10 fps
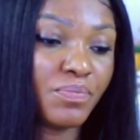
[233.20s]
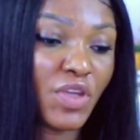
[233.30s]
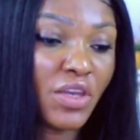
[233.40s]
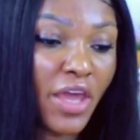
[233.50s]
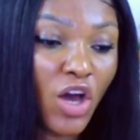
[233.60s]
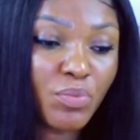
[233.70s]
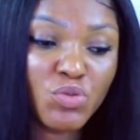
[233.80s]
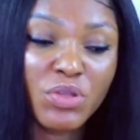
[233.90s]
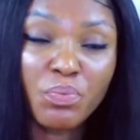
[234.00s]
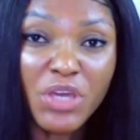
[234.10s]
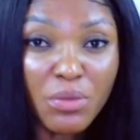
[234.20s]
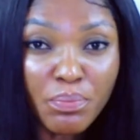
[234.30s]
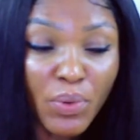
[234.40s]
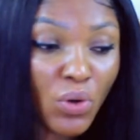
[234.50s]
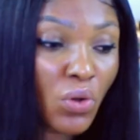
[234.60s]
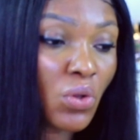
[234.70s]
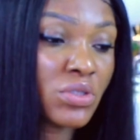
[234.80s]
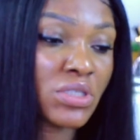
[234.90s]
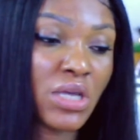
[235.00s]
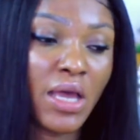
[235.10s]
It helps with
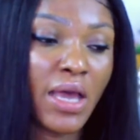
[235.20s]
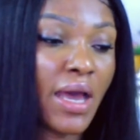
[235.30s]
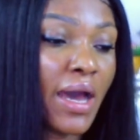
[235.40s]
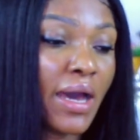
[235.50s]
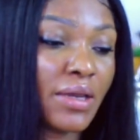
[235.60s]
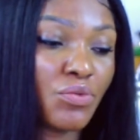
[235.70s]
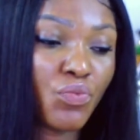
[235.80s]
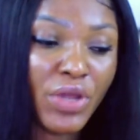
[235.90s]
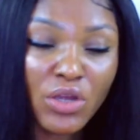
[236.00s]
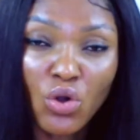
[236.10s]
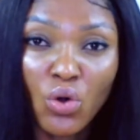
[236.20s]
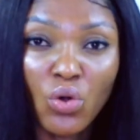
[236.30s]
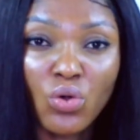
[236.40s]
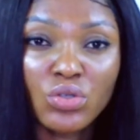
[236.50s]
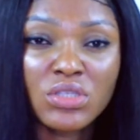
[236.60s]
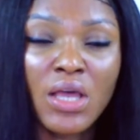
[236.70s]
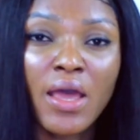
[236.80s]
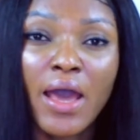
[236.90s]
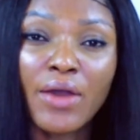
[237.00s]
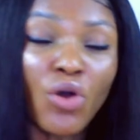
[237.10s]
pimples and wrinkles,
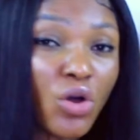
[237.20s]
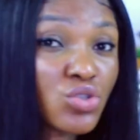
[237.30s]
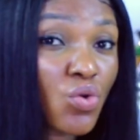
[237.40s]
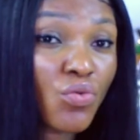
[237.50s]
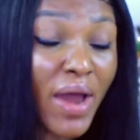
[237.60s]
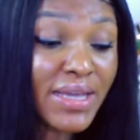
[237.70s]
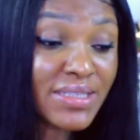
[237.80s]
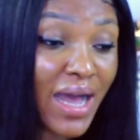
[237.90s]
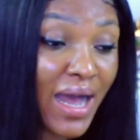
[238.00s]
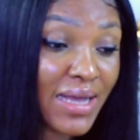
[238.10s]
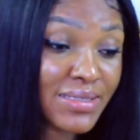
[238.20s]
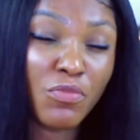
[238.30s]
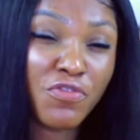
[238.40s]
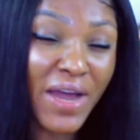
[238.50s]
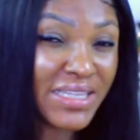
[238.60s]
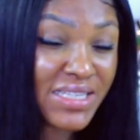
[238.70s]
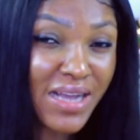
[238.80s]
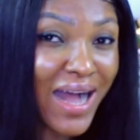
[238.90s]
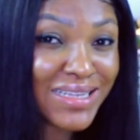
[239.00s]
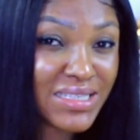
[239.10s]
and also rice has phytic
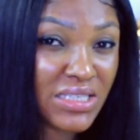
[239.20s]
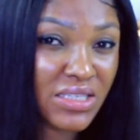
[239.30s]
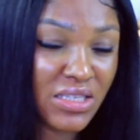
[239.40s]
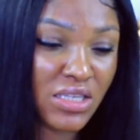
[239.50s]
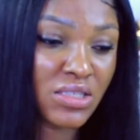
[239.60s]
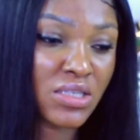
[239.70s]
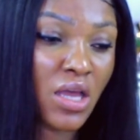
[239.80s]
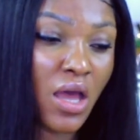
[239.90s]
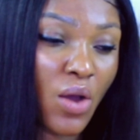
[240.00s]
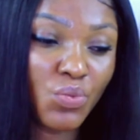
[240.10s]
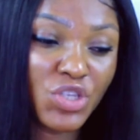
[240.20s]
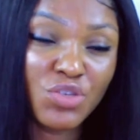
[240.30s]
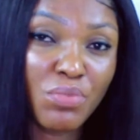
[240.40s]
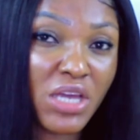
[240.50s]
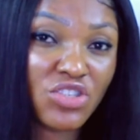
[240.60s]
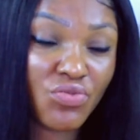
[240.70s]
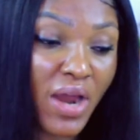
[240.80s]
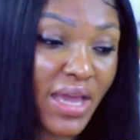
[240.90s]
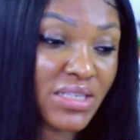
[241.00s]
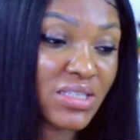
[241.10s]
acid in it, which makes
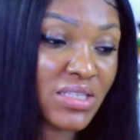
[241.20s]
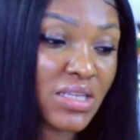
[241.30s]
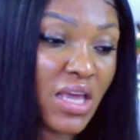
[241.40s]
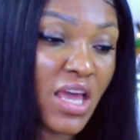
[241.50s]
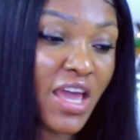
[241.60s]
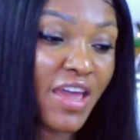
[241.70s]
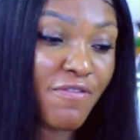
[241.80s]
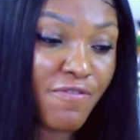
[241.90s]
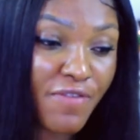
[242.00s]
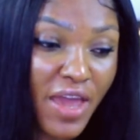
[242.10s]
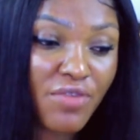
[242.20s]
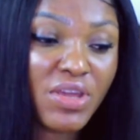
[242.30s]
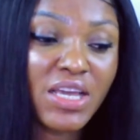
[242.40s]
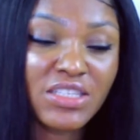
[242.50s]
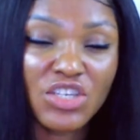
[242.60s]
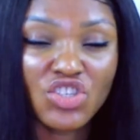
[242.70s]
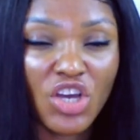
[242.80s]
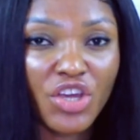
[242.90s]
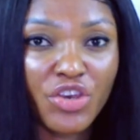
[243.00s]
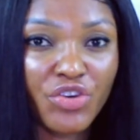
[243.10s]
rice a very
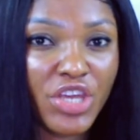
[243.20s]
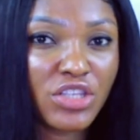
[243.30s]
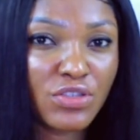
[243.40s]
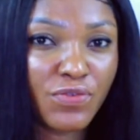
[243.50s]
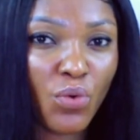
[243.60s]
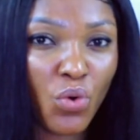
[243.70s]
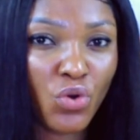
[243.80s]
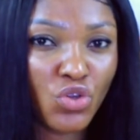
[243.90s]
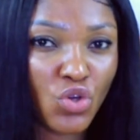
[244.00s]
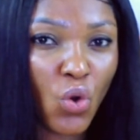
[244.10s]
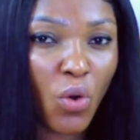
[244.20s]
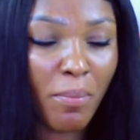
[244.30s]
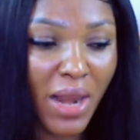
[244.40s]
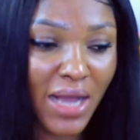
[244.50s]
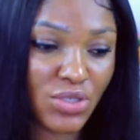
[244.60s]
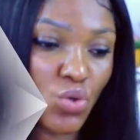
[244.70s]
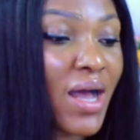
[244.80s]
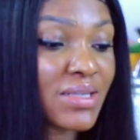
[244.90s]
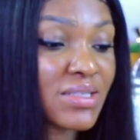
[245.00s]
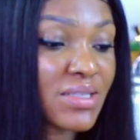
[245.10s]
essential ingredient for your black. Now,
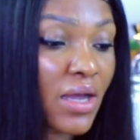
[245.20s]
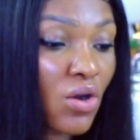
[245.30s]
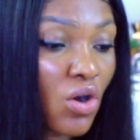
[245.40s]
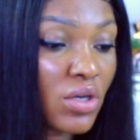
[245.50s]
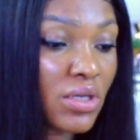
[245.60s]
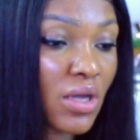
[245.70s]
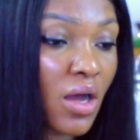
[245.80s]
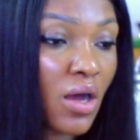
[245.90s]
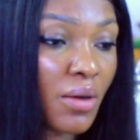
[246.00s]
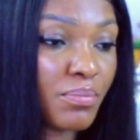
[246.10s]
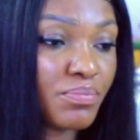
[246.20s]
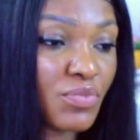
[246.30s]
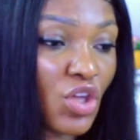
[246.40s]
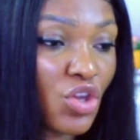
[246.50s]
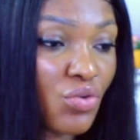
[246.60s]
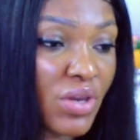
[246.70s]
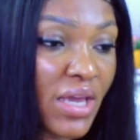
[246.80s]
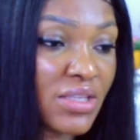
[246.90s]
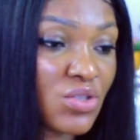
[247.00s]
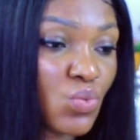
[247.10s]
our second
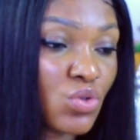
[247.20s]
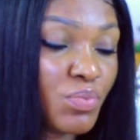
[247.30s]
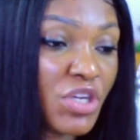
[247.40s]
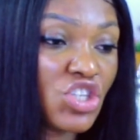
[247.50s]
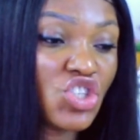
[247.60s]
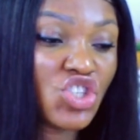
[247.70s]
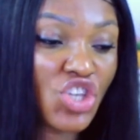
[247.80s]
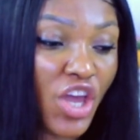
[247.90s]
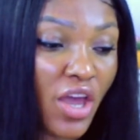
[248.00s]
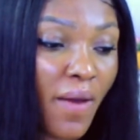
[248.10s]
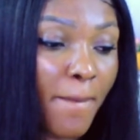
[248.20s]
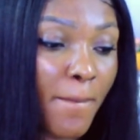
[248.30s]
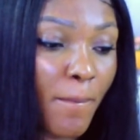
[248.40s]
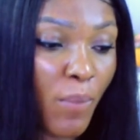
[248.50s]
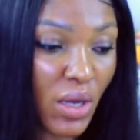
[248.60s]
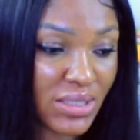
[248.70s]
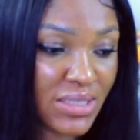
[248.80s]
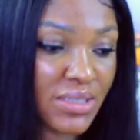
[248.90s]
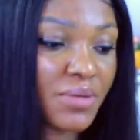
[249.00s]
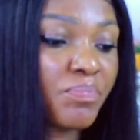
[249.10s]
ingredient would be shea
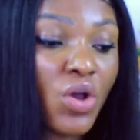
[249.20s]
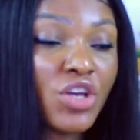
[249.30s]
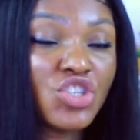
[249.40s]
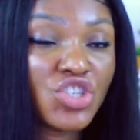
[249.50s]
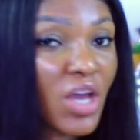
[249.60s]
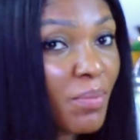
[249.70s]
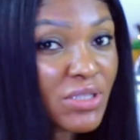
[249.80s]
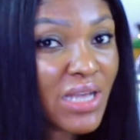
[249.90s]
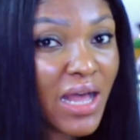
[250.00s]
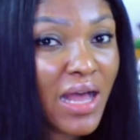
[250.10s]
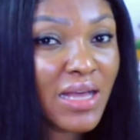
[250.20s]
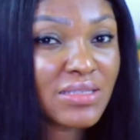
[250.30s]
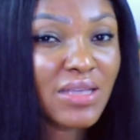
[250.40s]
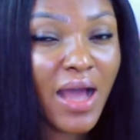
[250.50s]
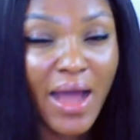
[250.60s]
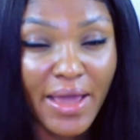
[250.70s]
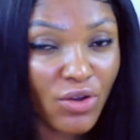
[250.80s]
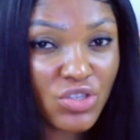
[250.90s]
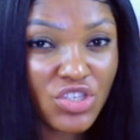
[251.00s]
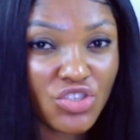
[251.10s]
butter. Shea butter has high
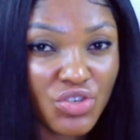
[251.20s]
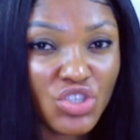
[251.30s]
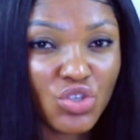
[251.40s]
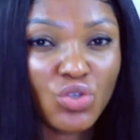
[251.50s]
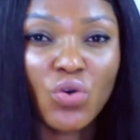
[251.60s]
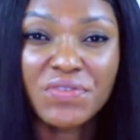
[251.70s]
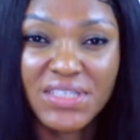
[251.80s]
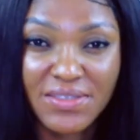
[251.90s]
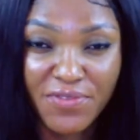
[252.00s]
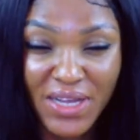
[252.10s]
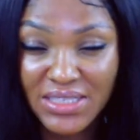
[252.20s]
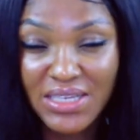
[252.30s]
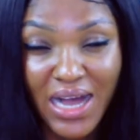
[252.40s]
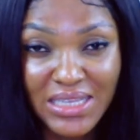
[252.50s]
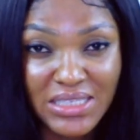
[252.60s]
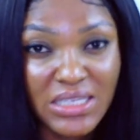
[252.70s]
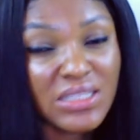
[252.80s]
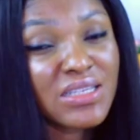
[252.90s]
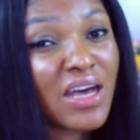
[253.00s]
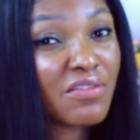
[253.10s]
concentration of fatty
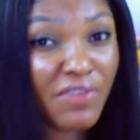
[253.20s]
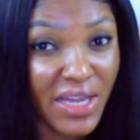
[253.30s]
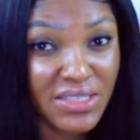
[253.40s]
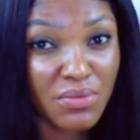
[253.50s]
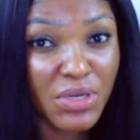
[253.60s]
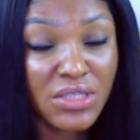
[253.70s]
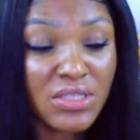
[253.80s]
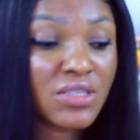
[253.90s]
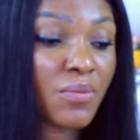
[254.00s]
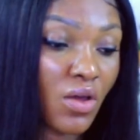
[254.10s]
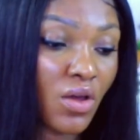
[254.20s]
acids and vitamins.